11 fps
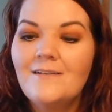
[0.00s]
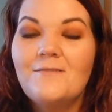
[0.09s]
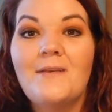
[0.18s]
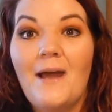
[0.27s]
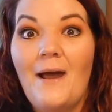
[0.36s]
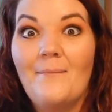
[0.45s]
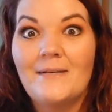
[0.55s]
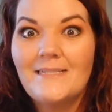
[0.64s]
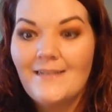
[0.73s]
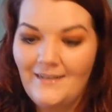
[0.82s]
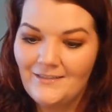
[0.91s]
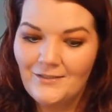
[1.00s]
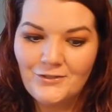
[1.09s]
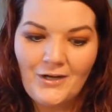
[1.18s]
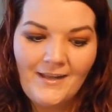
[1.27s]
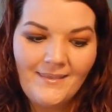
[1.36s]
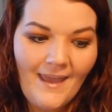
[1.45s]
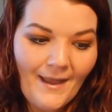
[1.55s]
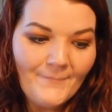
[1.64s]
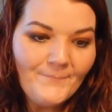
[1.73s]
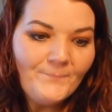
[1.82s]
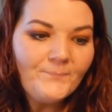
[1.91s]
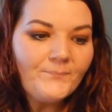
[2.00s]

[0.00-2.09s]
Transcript: So yeah, I'm excited to try that.